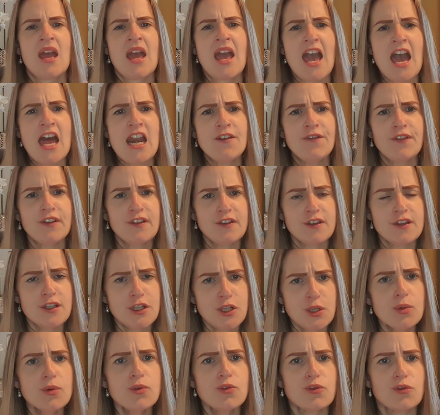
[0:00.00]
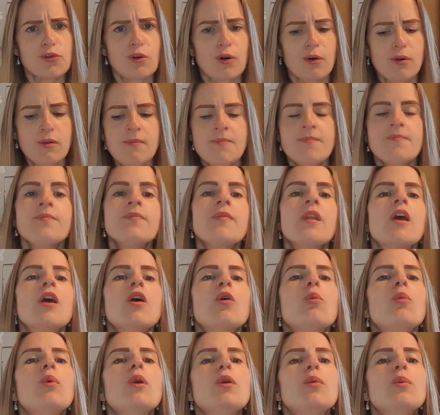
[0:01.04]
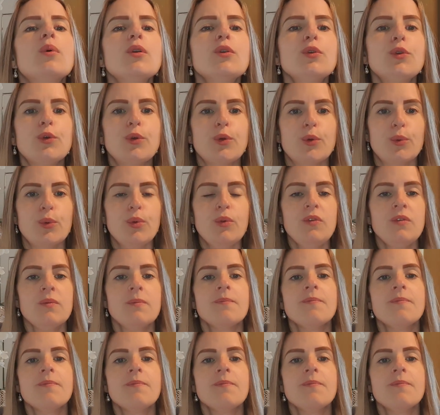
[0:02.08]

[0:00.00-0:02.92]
And if it's neutral, we would use